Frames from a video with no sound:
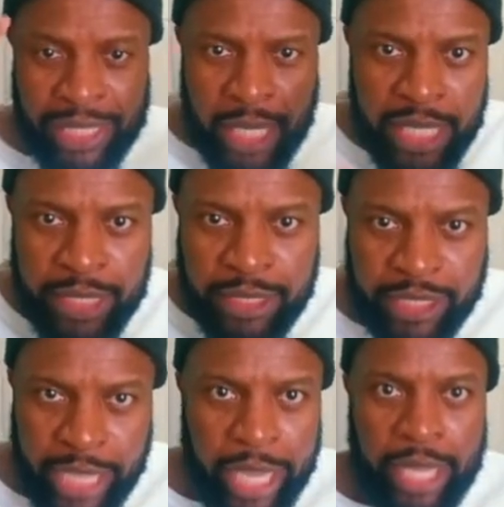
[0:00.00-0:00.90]
to
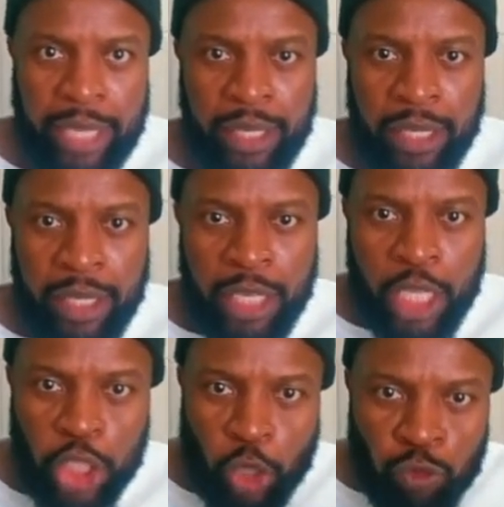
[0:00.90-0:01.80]
understand
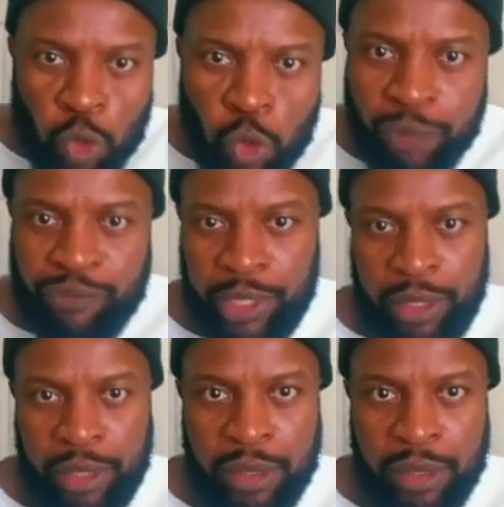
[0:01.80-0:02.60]
the root of it.